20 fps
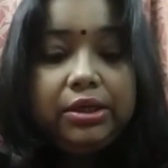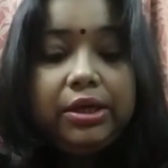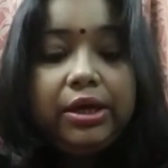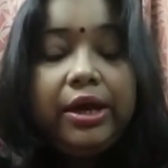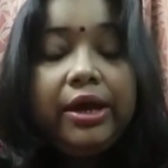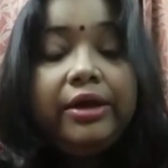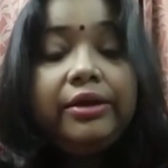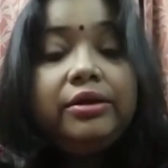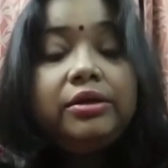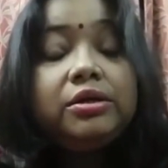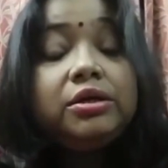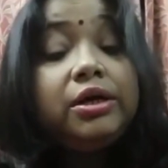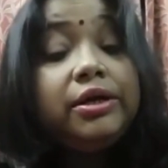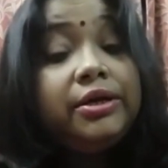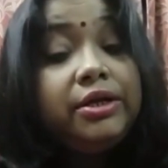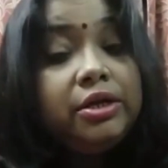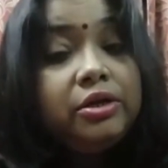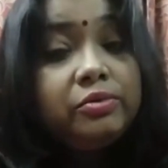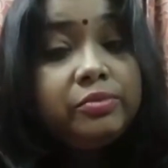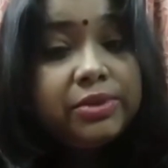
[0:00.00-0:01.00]
and
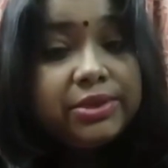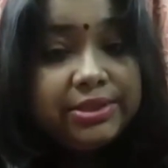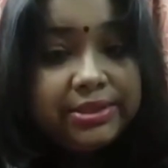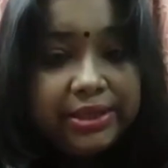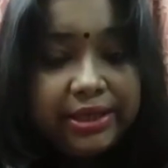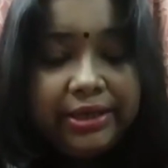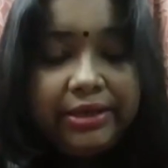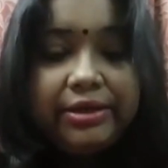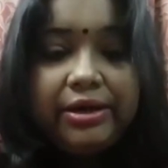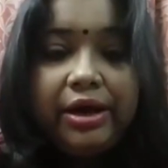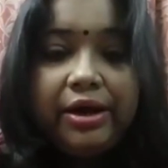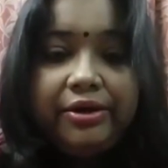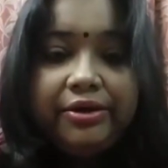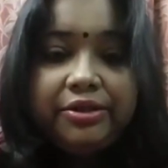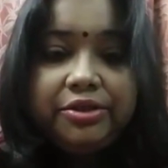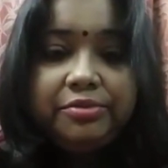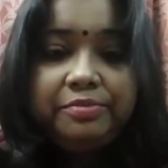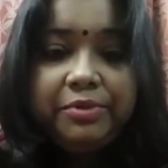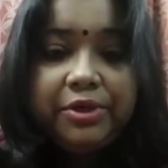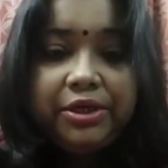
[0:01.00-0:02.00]
continuous
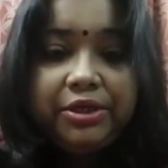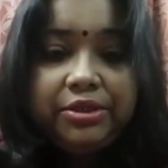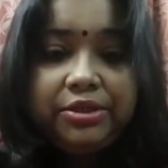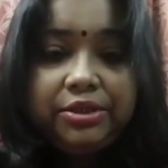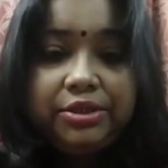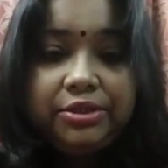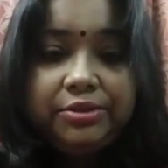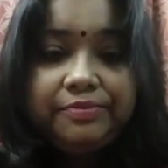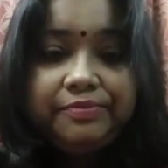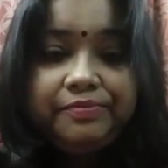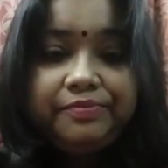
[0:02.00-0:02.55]
encouragement